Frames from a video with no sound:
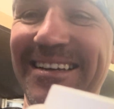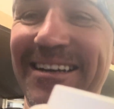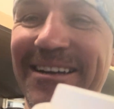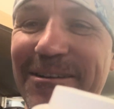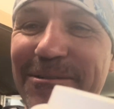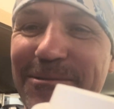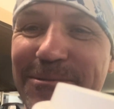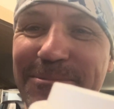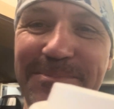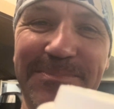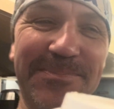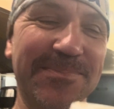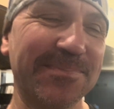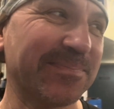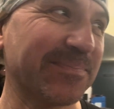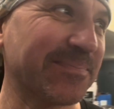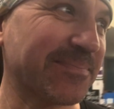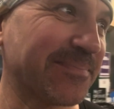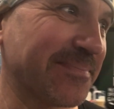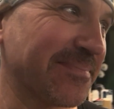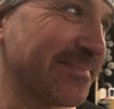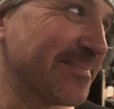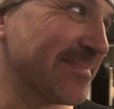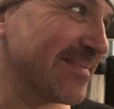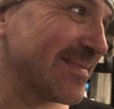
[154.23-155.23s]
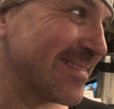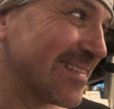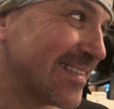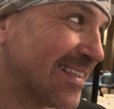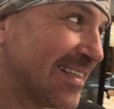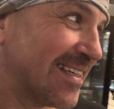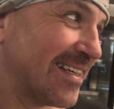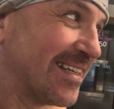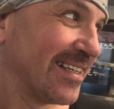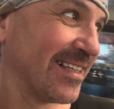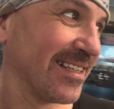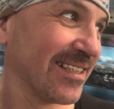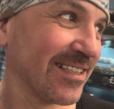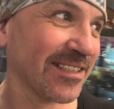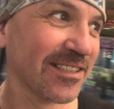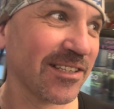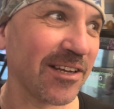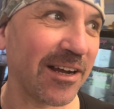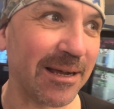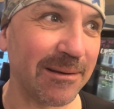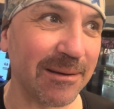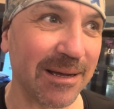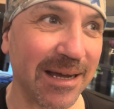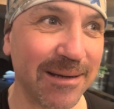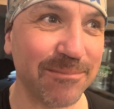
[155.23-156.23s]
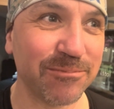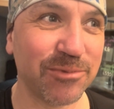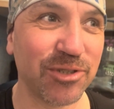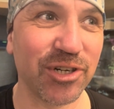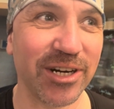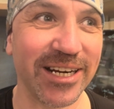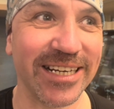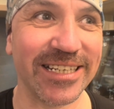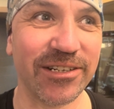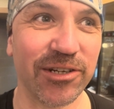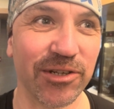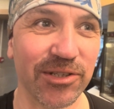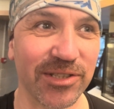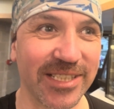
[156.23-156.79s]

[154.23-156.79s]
Oh. So I'm trying not